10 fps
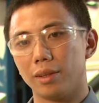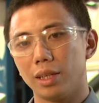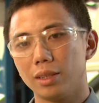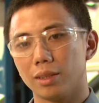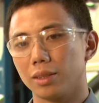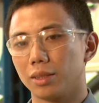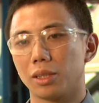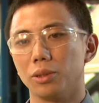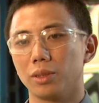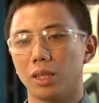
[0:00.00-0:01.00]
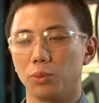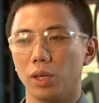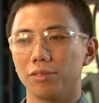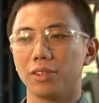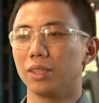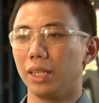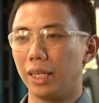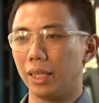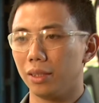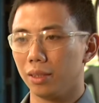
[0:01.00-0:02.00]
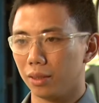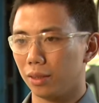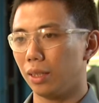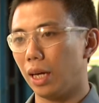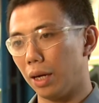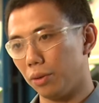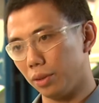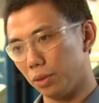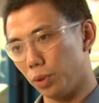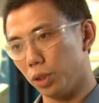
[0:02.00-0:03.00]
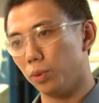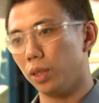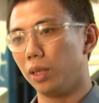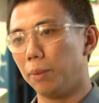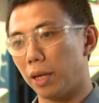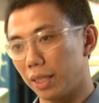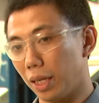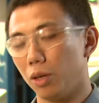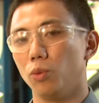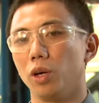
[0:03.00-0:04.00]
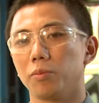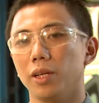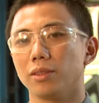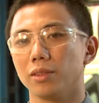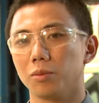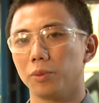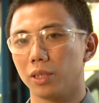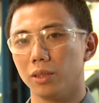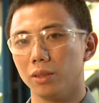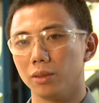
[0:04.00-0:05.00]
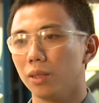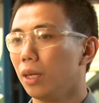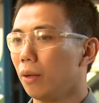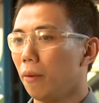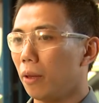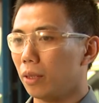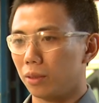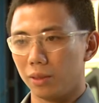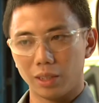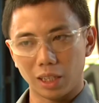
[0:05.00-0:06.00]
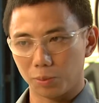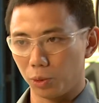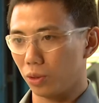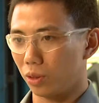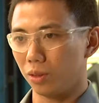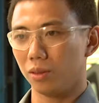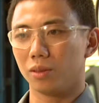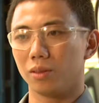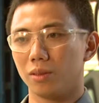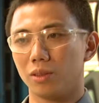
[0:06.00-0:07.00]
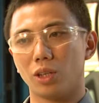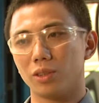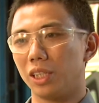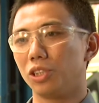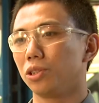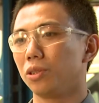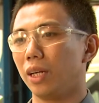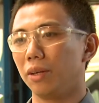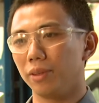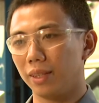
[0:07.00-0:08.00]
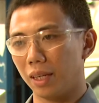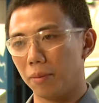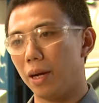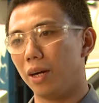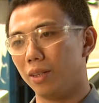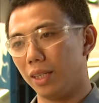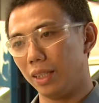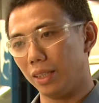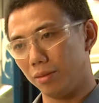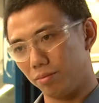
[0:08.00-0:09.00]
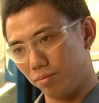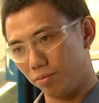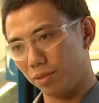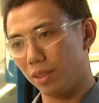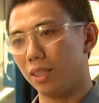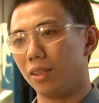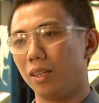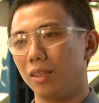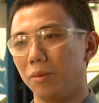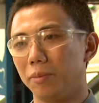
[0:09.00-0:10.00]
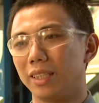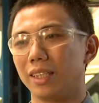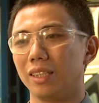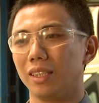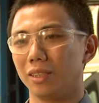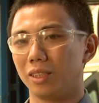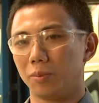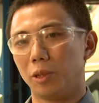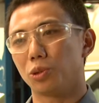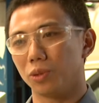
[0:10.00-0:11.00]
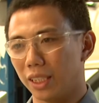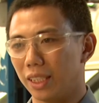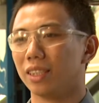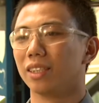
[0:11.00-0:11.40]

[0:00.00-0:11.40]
these are the skills that we often need out in the real world, back in our workplaces, because textbooks don't teach you everything about a particular specialty.